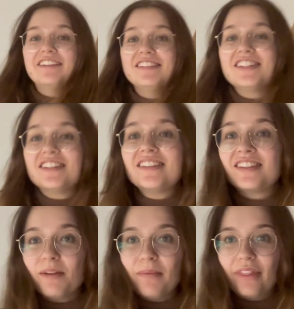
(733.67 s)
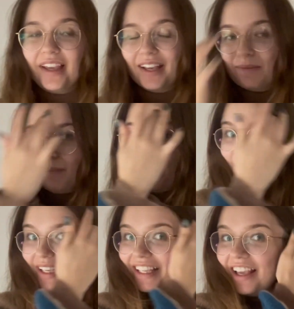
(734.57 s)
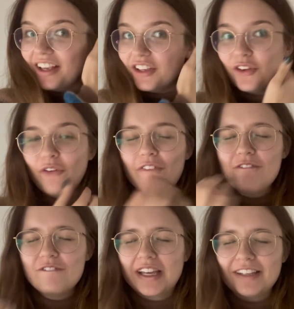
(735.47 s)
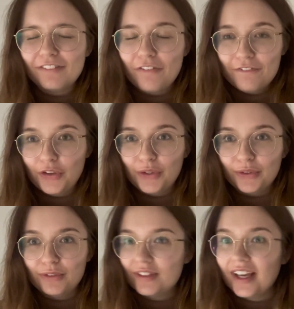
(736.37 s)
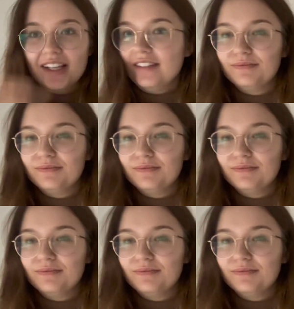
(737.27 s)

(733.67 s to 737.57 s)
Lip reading: is just something about eating your favourite food that,